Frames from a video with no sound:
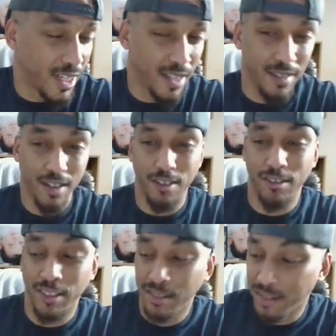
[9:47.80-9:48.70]
I don't
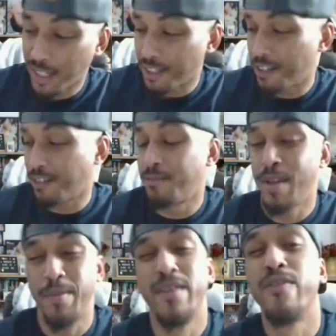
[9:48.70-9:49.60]
know. I don't know.
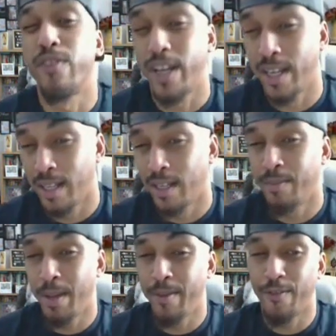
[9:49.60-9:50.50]
Maybe three.
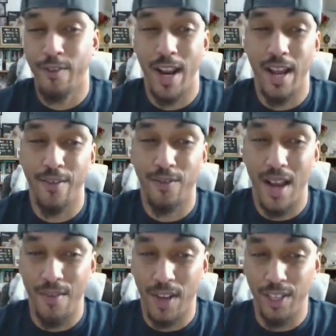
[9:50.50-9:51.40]
Maybe three out of
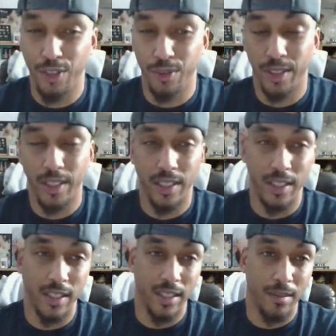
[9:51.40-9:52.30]
five I knew.
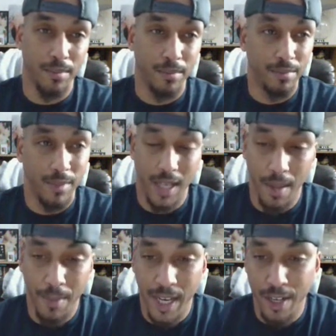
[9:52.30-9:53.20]

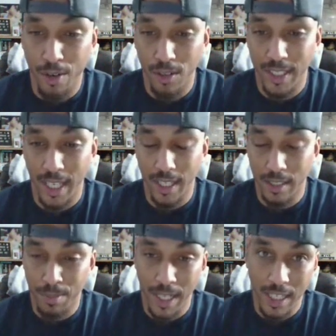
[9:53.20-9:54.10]
And indoor
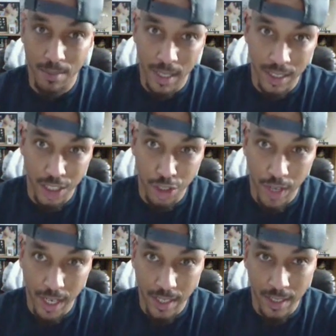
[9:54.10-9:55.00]
things, please, man. It's just
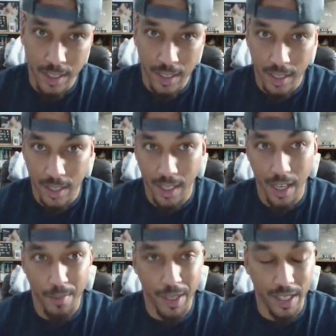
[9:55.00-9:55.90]
trainers. You
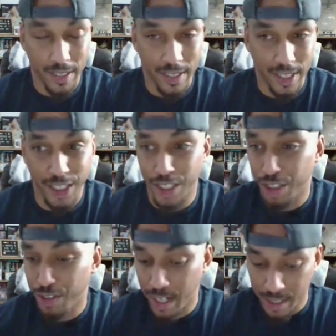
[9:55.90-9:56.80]
know what I mean? It's
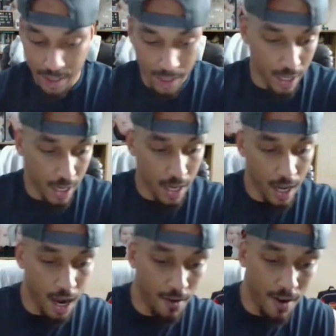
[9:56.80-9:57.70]
just trainers.
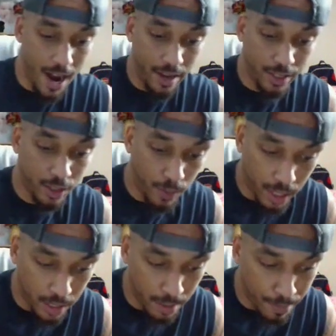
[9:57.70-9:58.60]
All right. So we
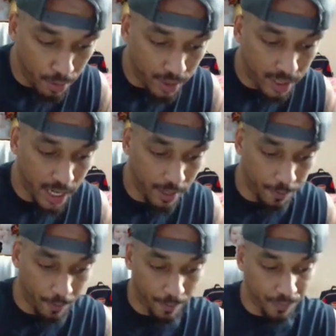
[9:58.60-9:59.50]
done the boot
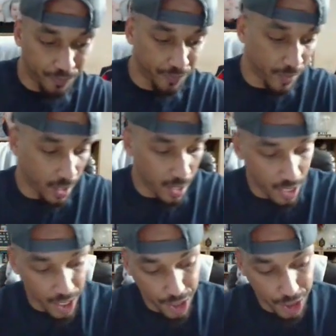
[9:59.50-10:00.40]
thing.
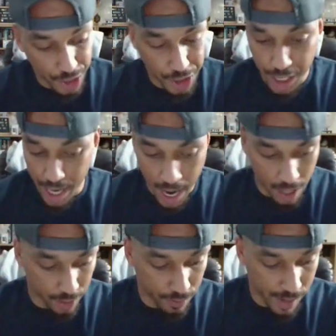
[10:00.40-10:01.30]

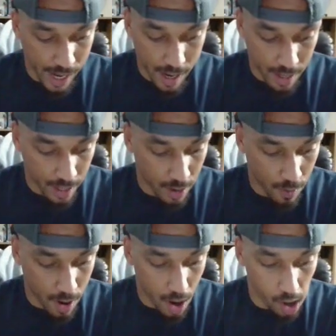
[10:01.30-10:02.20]
shithousery. You know
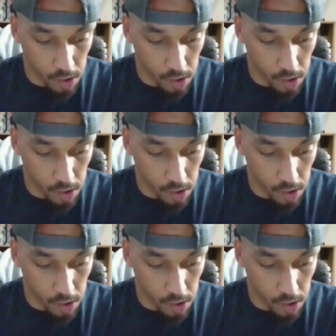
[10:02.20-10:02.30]
what?